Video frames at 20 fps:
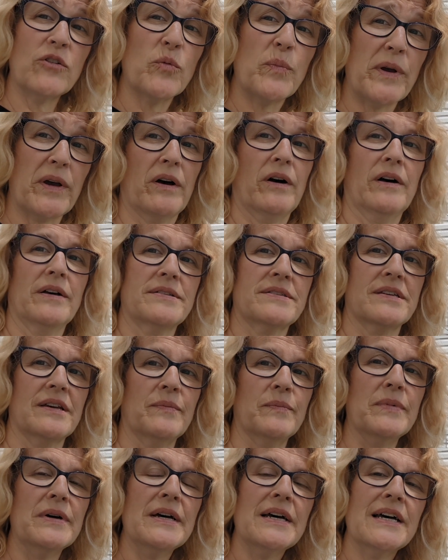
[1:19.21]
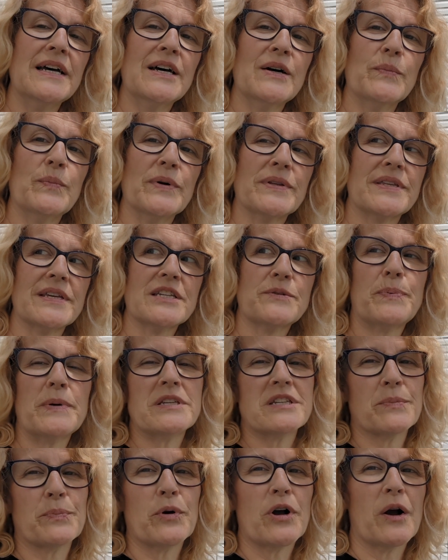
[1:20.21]
It would be awesome. But this
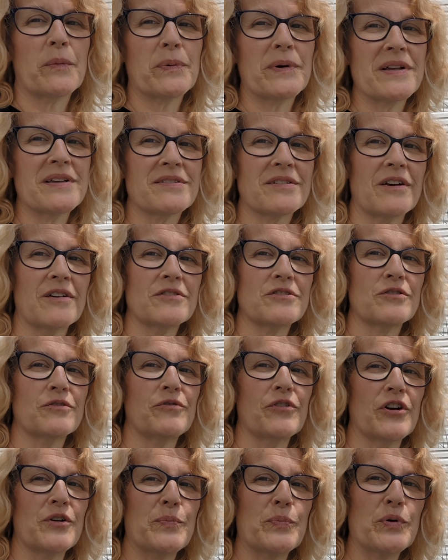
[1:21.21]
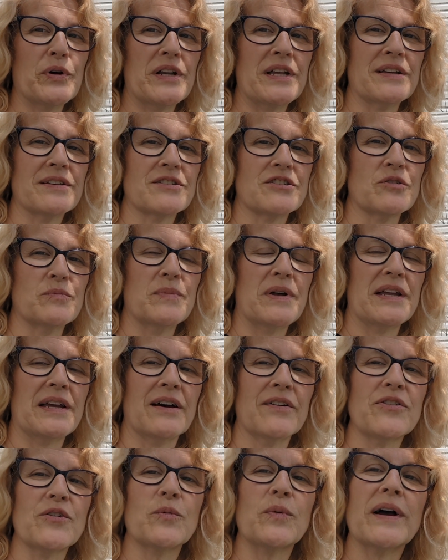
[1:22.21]
piece of property is also very pretty in so
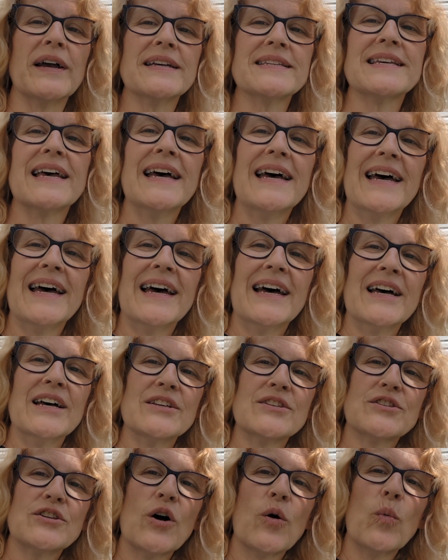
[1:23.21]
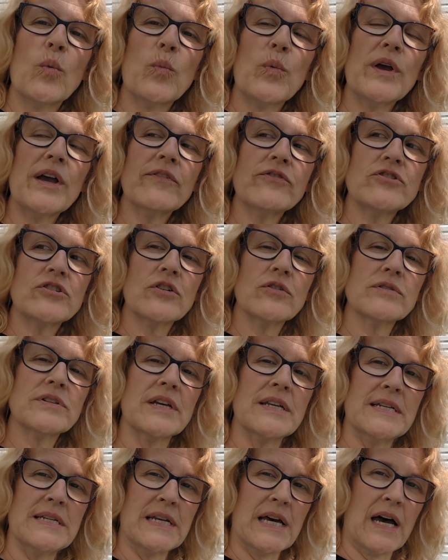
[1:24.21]
many other ways. So we have
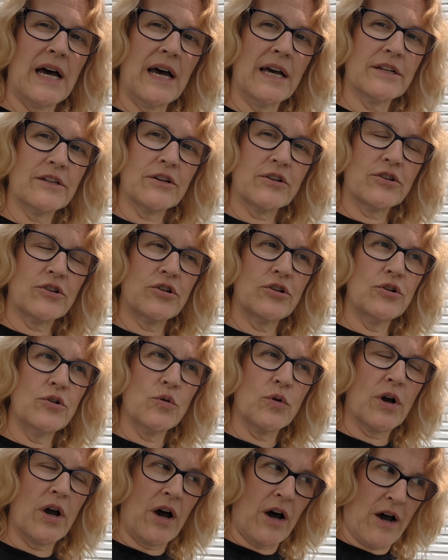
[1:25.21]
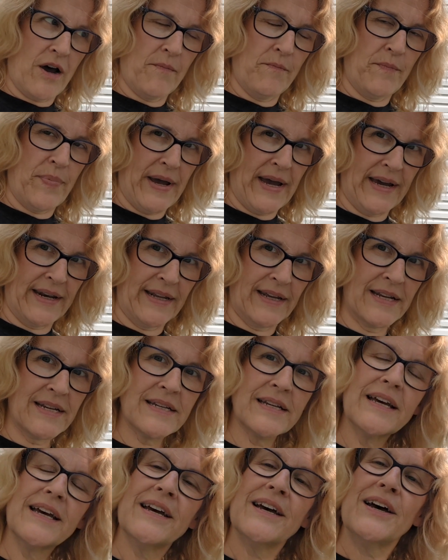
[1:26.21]
chosen not to combat
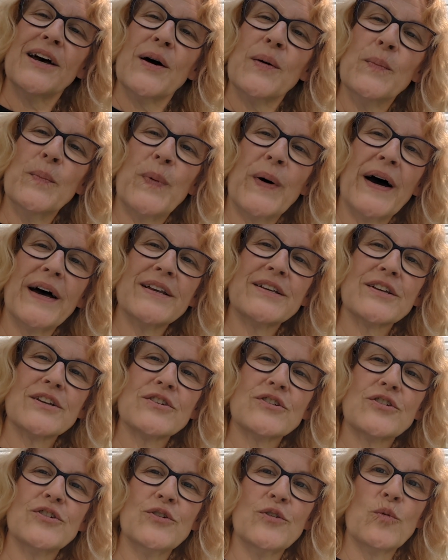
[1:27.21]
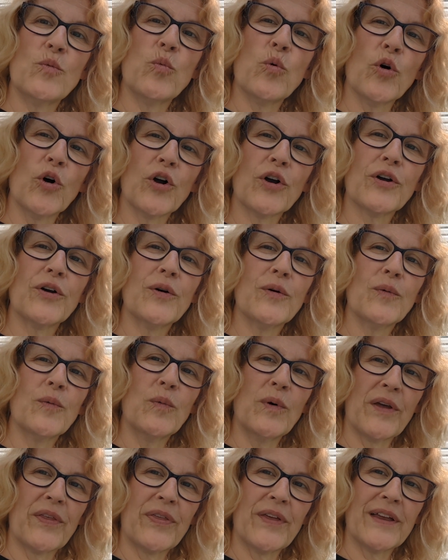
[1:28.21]
it, but to work
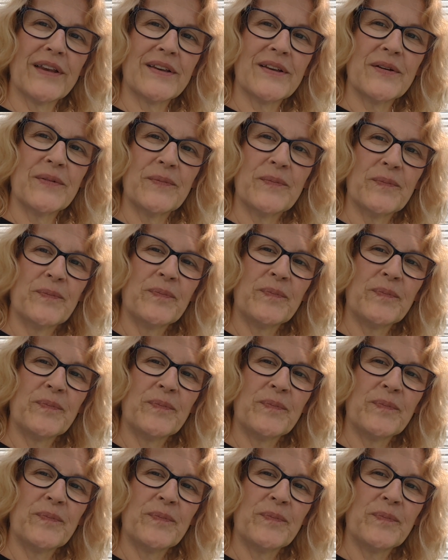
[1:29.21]
with it.